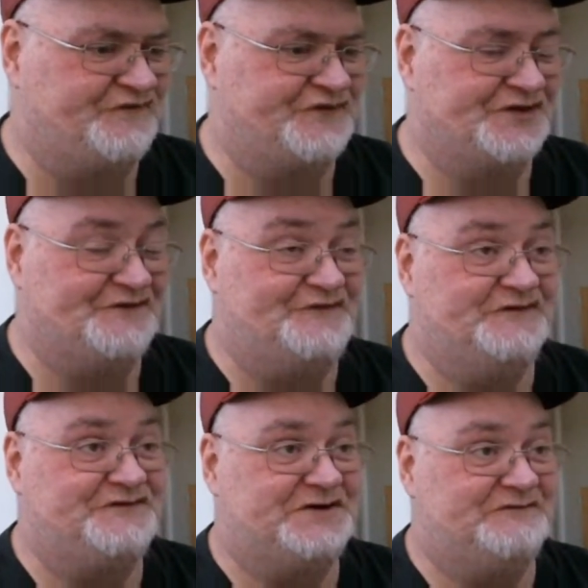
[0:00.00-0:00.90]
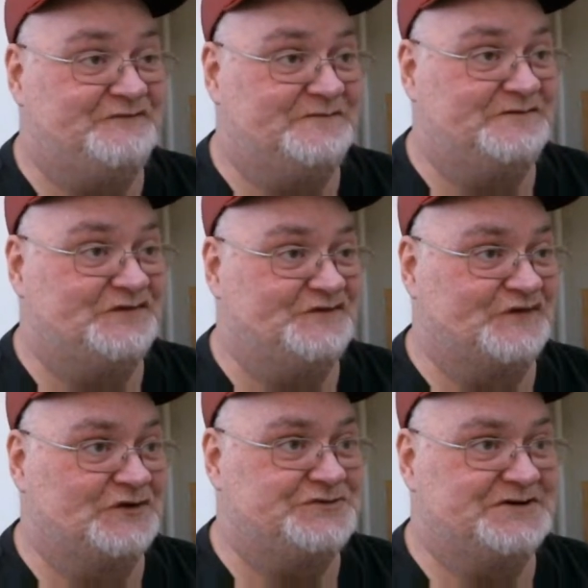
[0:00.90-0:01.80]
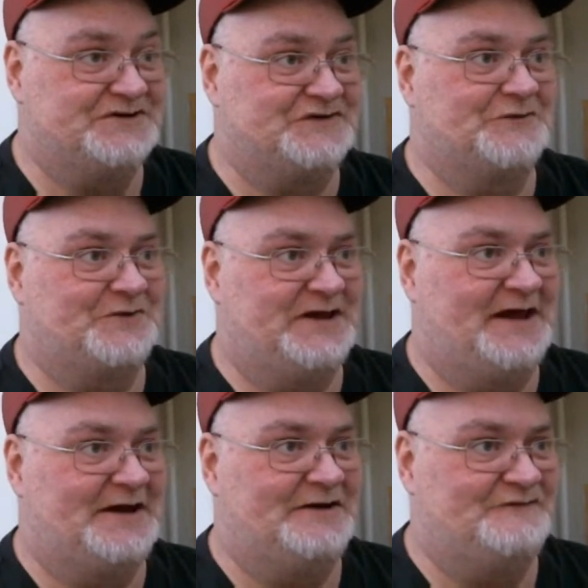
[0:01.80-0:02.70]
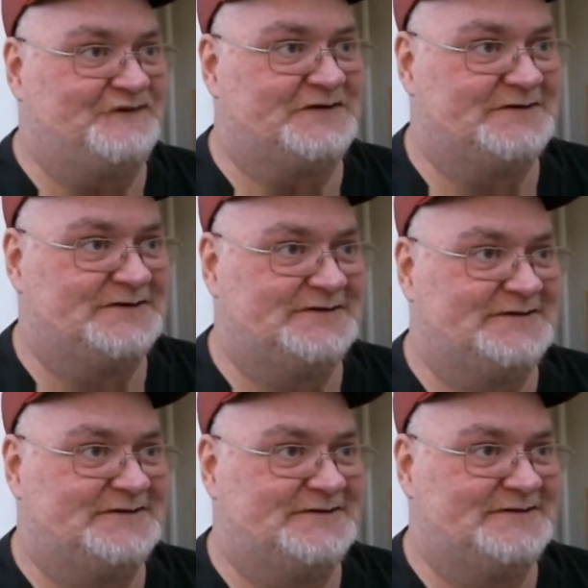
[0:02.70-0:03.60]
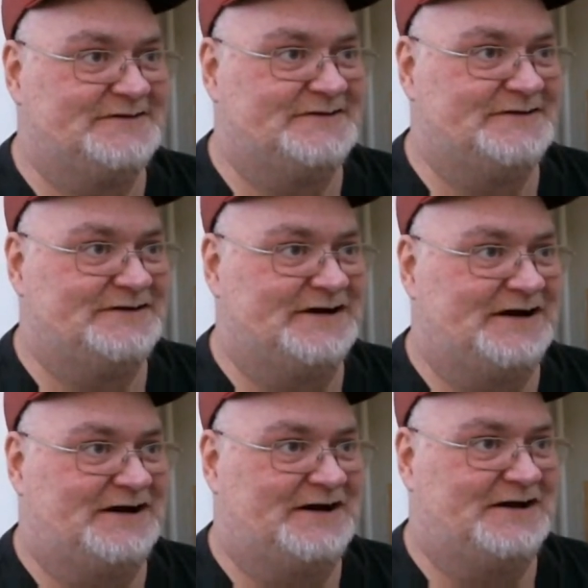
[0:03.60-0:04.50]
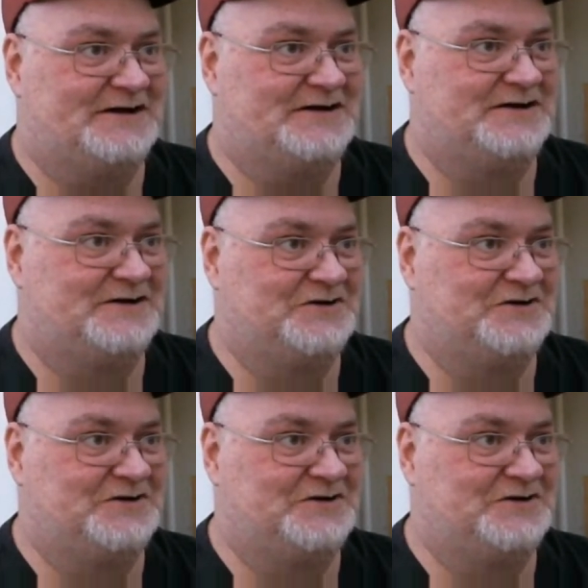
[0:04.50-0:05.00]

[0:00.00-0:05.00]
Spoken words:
for the 50 virgins that we have. Uh,